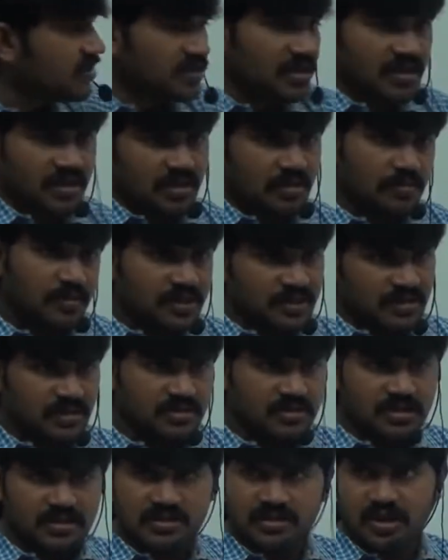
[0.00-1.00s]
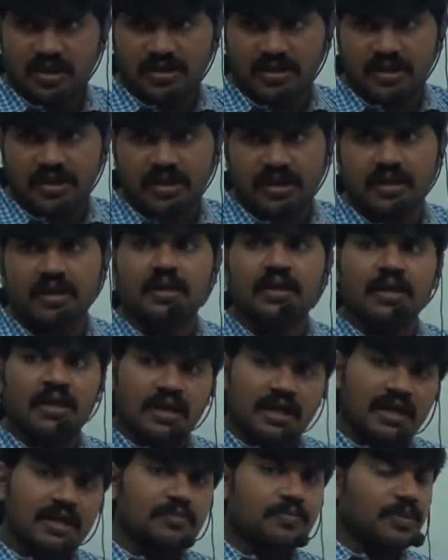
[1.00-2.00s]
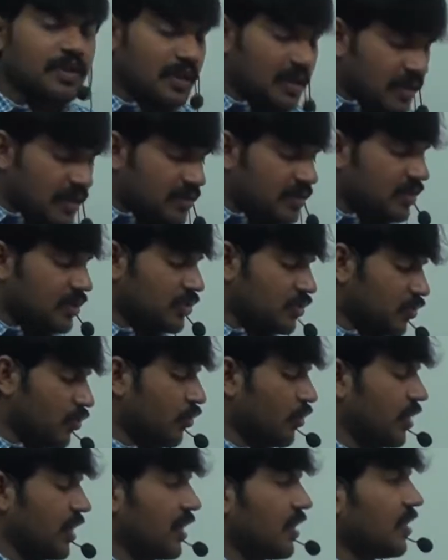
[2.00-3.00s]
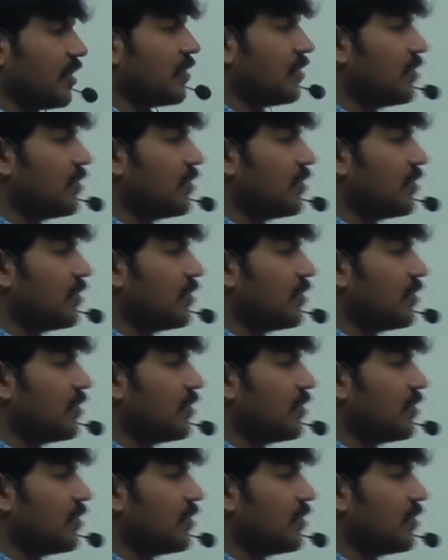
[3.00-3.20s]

is nothing but this is. Are you getting? Let me run this code.